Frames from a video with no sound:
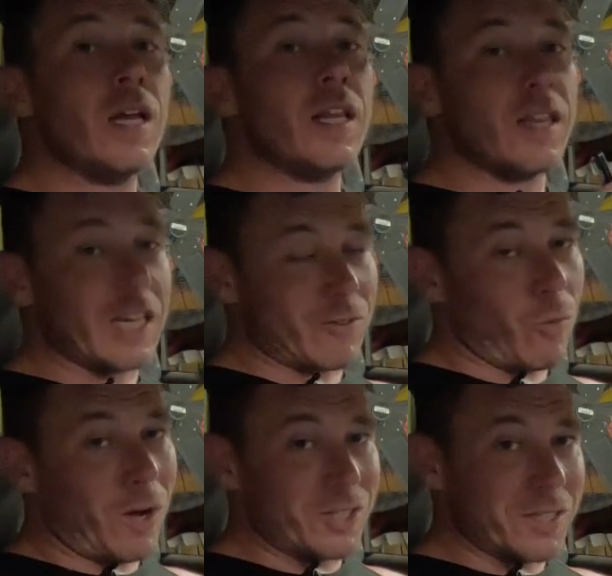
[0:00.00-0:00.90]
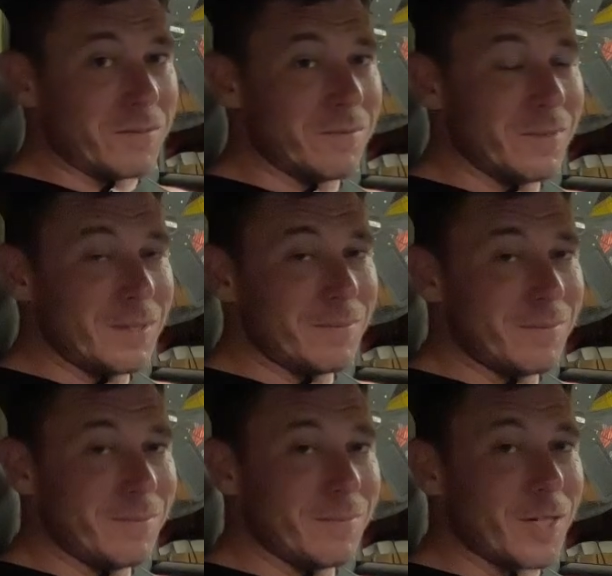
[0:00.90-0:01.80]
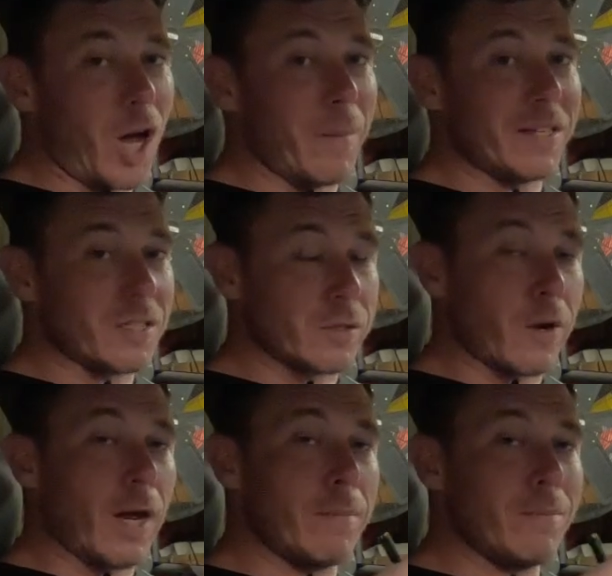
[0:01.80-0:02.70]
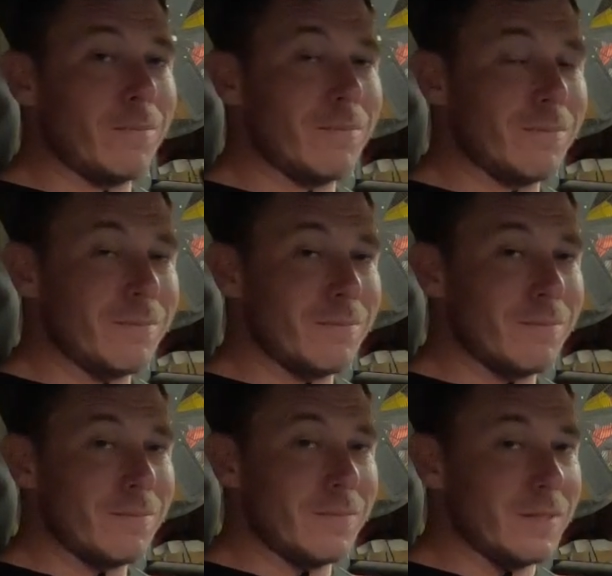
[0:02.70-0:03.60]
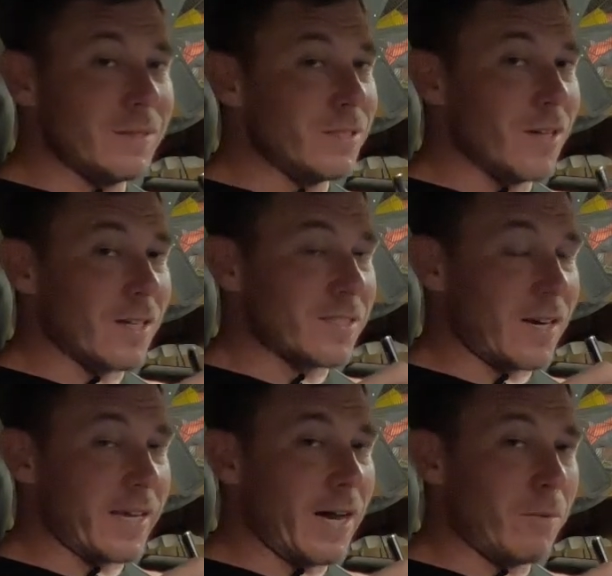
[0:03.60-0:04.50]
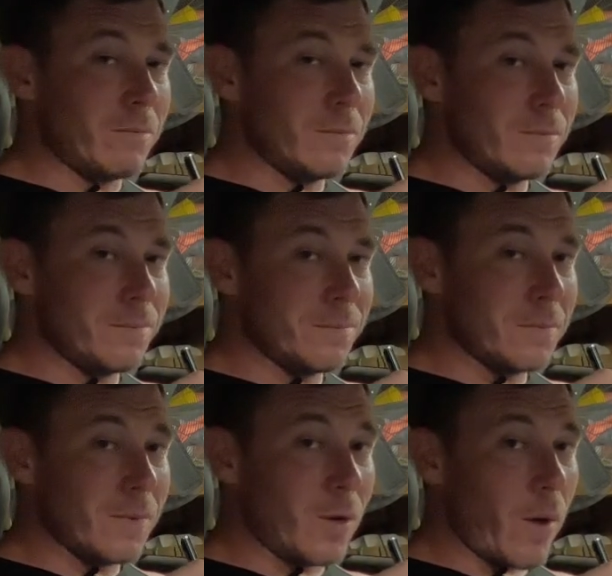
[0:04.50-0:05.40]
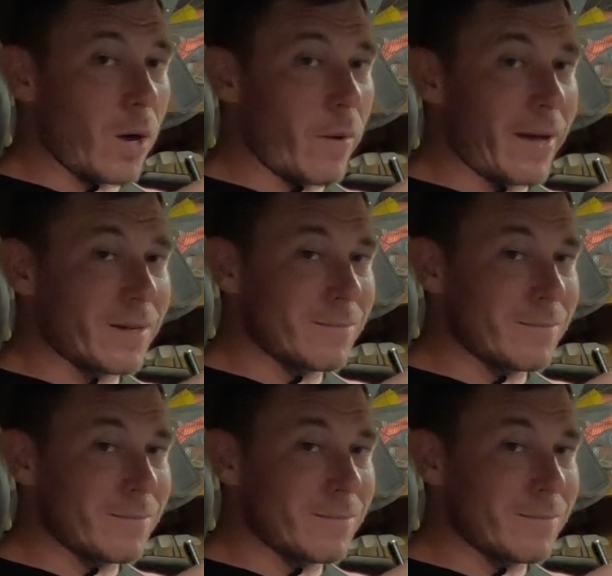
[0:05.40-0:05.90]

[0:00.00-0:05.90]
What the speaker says: Thanks for watching. Comment, subscribe. Duck signing out. Quack, quack.